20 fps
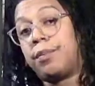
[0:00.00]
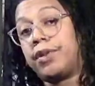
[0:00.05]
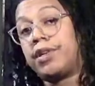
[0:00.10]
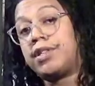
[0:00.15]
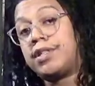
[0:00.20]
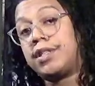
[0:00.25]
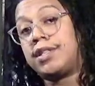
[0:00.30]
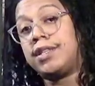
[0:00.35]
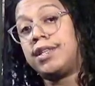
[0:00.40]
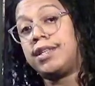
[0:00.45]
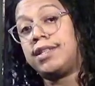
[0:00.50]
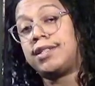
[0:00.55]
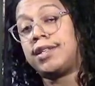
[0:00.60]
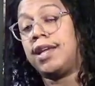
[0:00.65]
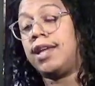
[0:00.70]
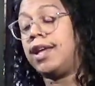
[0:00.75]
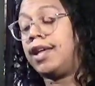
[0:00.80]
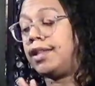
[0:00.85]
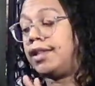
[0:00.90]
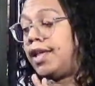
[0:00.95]
to these
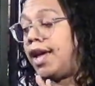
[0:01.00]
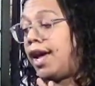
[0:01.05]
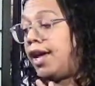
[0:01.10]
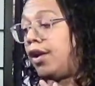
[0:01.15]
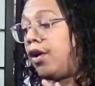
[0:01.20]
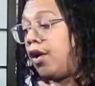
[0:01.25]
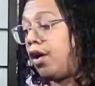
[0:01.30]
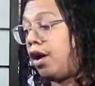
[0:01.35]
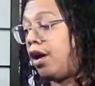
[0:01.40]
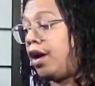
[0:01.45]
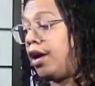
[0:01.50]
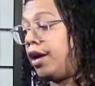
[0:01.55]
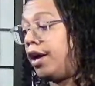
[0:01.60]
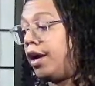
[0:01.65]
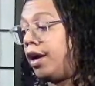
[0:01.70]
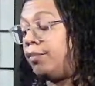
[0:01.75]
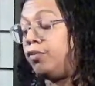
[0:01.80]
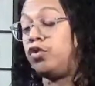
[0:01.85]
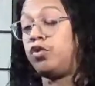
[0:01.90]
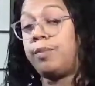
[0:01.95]
that are
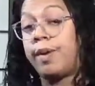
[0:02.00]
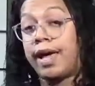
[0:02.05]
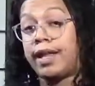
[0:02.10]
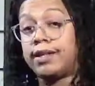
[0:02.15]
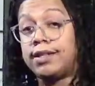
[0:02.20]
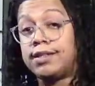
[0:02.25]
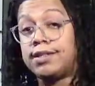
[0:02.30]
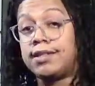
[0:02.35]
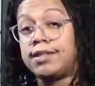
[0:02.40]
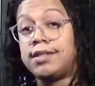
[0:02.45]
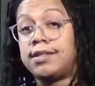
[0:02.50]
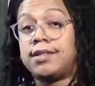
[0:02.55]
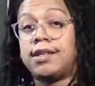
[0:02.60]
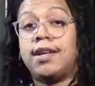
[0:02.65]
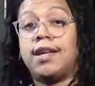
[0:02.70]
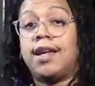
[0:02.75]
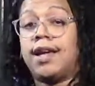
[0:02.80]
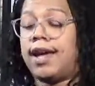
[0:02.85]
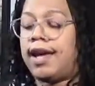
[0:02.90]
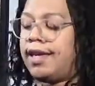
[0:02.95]
New Balances,
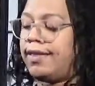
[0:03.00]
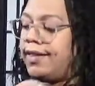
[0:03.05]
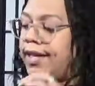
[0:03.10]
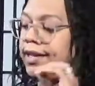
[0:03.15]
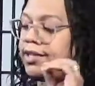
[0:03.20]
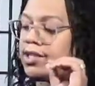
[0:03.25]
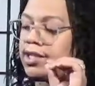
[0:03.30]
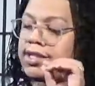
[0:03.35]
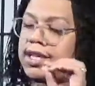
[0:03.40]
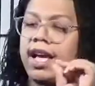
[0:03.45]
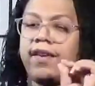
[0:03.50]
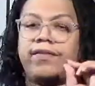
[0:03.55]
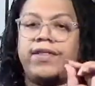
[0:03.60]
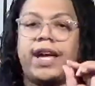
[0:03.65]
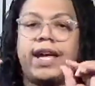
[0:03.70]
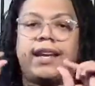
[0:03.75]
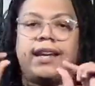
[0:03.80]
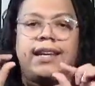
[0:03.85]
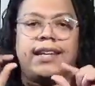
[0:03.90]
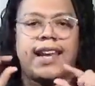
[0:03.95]
and they just have
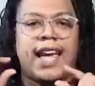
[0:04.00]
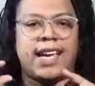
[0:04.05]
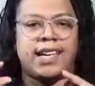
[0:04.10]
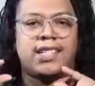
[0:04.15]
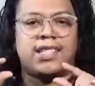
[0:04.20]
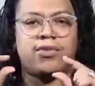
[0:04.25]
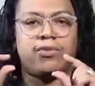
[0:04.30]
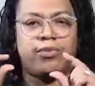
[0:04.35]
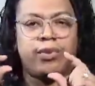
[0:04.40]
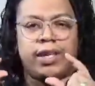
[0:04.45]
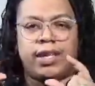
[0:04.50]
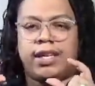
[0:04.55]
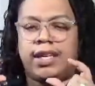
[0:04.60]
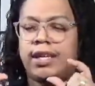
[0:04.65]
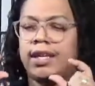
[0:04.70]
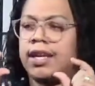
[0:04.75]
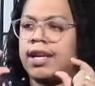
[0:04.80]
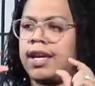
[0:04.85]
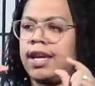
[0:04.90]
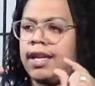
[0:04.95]
that nice, really
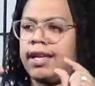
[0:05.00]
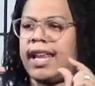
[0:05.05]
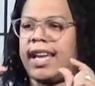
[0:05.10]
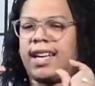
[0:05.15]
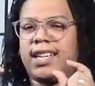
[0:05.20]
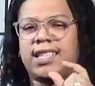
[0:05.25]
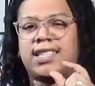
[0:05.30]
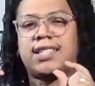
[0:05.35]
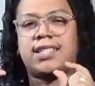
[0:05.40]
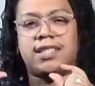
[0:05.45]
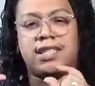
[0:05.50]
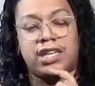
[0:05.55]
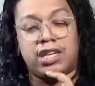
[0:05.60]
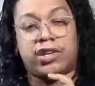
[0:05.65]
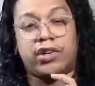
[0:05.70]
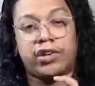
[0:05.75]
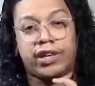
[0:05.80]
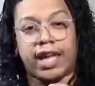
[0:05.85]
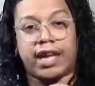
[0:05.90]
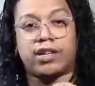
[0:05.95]
like a
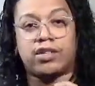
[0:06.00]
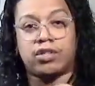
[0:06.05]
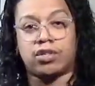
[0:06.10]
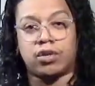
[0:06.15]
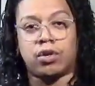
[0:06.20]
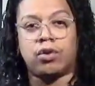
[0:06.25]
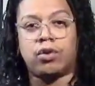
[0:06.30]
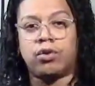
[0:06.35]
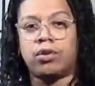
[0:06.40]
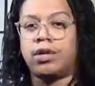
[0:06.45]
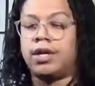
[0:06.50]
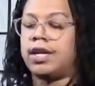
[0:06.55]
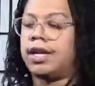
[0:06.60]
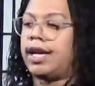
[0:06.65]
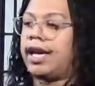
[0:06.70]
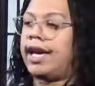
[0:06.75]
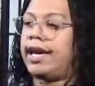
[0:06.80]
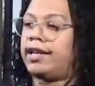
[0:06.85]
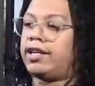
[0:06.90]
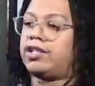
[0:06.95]
sneaker-like sole,
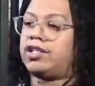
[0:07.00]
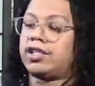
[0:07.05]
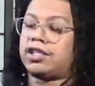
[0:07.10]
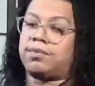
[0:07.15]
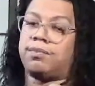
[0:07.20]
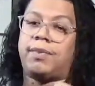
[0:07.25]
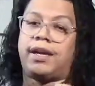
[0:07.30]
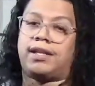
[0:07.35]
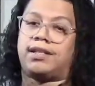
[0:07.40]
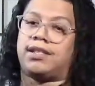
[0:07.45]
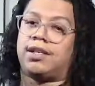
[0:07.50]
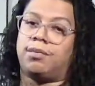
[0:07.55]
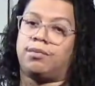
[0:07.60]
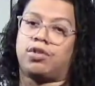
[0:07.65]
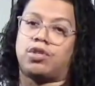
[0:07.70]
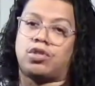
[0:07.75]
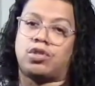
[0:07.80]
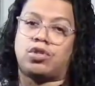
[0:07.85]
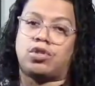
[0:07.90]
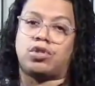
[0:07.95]
and it just makes them
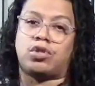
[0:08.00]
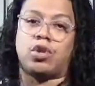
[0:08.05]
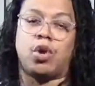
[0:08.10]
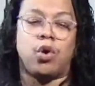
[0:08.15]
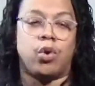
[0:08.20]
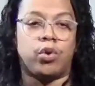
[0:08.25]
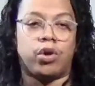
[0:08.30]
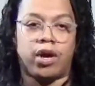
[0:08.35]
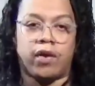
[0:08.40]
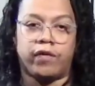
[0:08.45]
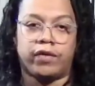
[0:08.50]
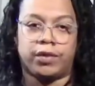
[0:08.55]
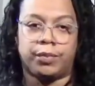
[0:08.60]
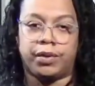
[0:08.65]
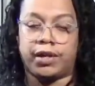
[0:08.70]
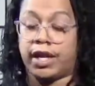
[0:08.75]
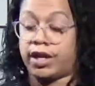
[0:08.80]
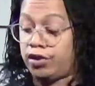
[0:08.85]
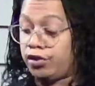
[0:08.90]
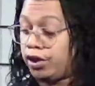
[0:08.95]
so comfortable.
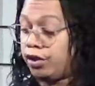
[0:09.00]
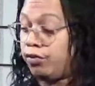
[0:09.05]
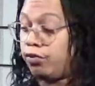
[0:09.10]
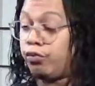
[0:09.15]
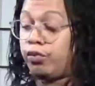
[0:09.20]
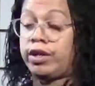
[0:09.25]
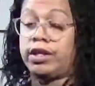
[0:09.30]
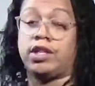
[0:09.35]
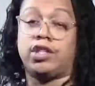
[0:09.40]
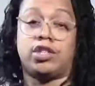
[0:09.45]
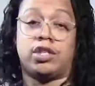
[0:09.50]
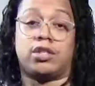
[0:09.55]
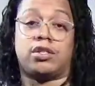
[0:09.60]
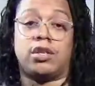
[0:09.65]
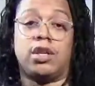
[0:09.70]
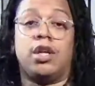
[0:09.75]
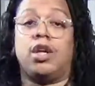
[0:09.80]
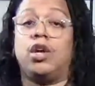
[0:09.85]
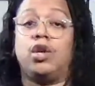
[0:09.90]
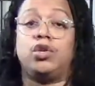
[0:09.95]
Like you can really just
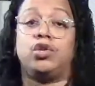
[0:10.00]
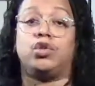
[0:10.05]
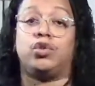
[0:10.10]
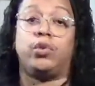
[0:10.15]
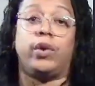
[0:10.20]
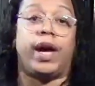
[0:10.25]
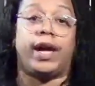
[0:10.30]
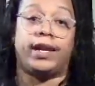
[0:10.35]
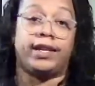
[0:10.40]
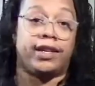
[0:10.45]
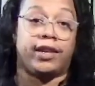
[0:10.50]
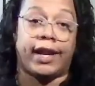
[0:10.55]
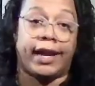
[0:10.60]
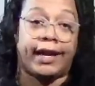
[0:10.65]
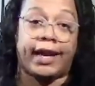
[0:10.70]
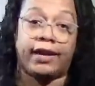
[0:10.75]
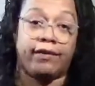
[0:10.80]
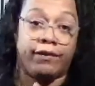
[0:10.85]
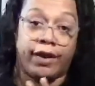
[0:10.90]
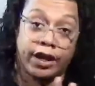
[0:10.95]
do, and they're like
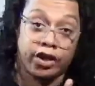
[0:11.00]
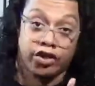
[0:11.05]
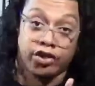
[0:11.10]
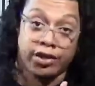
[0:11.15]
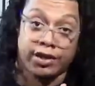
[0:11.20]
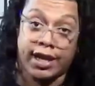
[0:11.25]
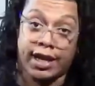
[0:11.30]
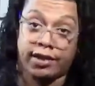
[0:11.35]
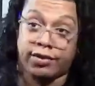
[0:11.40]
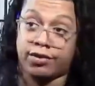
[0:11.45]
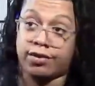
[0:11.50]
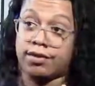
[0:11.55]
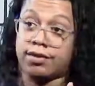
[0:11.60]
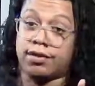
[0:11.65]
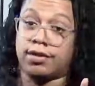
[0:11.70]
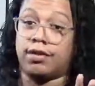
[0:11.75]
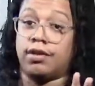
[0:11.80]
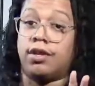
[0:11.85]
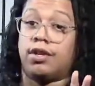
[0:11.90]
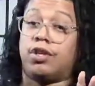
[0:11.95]
adventure sandals.
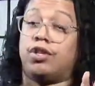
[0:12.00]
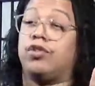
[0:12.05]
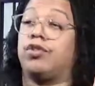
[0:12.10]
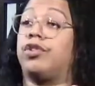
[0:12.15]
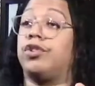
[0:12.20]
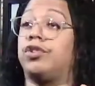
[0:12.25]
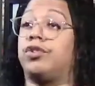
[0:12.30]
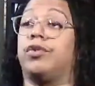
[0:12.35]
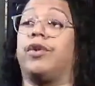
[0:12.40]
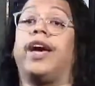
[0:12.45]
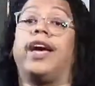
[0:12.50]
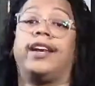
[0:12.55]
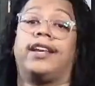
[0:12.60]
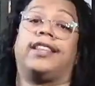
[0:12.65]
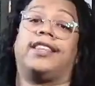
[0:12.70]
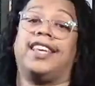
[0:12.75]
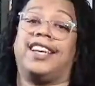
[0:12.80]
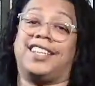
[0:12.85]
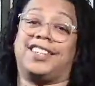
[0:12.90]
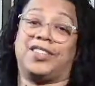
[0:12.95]
You can do
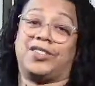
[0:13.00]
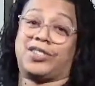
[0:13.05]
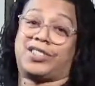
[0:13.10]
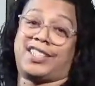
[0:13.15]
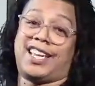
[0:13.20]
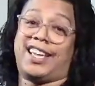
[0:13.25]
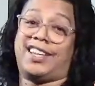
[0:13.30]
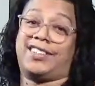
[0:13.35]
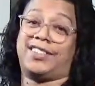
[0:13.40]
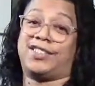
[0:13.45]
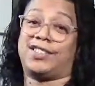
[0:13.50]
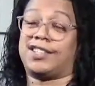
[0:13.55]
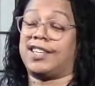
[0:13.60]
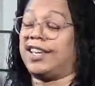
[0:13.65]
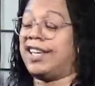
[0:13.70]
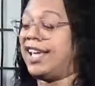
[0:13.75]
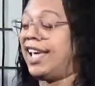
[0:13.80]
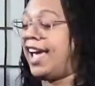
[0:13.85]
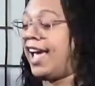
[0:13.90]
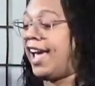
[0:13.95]
anything in those sandals.
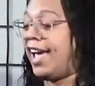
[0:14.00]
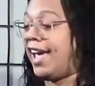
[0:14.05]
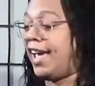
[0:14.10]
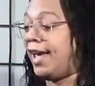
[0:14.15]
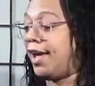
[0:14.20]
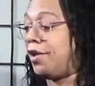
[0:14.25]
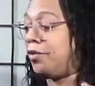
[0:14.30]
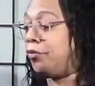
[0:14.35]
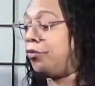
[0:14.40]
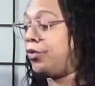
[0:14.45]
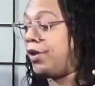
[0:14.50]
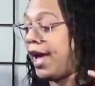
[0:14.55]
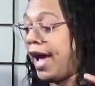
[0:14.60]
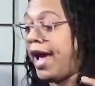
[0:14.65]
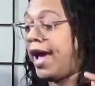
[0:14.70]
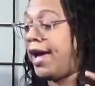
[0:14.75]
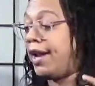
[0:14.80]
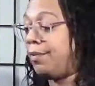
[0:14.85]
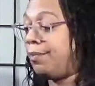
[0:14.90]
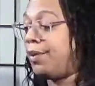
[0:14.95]
And I
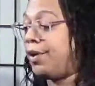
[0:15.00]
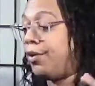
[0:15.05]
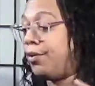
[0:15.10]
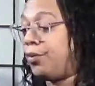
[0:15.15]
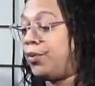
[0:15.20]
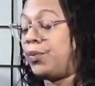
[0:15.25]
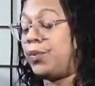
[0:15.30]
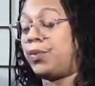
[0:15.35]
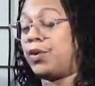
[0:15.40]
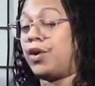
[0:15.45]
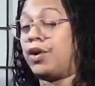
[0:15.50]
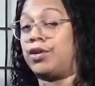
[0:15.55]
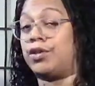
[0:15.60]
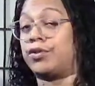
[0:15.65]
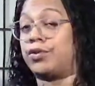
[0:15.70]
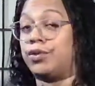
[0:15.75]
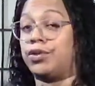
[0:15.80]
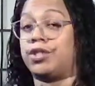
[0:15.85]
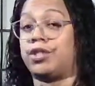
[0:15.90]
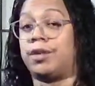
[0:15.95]
had a pair when we were on a
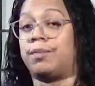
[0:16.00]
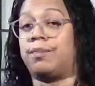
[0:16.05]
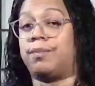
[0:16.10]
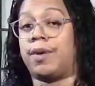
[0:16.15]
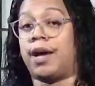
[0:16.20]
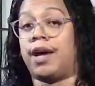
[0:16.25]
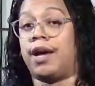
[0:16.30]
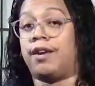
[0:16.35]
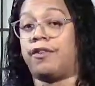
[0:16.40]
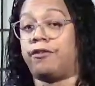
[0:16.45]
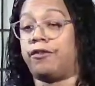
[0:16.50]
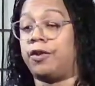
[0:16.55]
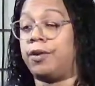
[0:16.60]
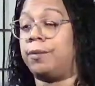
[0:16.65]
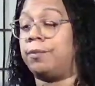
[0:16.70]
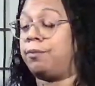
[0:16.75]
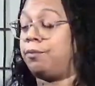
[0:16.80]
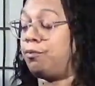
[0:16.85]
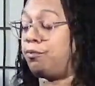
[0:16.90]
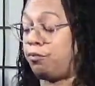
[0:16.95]
cruise ship for
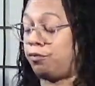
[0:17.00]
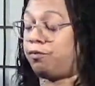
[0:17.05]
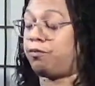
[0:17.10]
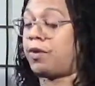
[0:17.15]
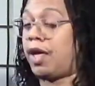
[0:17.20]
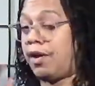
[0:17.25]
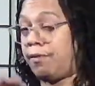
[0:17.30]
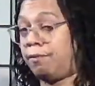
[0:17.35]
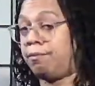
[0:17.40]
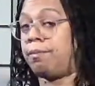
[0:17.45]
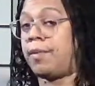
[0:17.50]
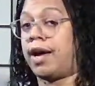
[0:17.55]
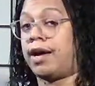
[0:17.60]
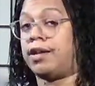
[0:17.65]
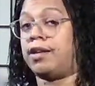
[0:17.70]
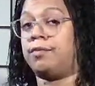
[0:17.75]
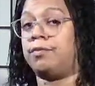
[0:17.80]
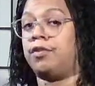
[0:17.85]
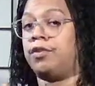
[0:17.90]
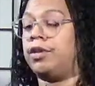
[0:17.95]
my
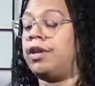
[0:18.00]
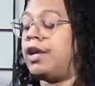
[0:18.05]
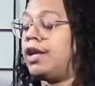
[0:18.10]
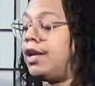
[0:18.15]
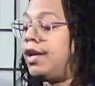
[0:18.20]
honeymoon.